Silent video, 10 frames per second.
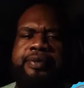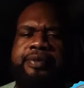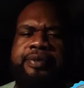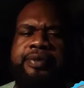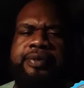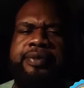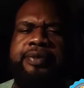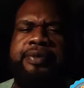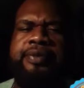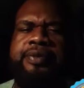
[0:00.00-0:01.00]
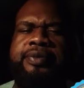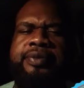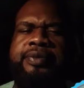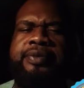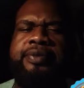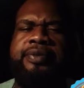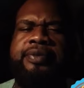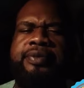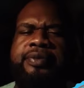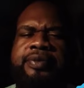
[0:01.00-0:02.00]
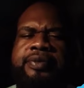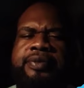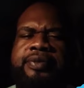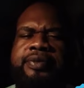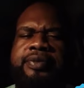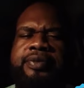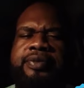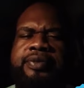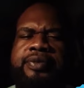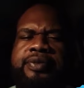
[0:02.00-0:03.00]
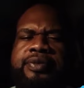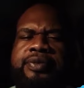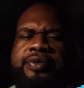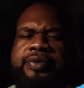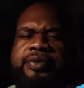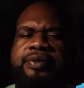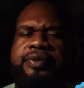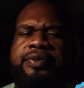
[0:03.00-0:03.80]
(silence)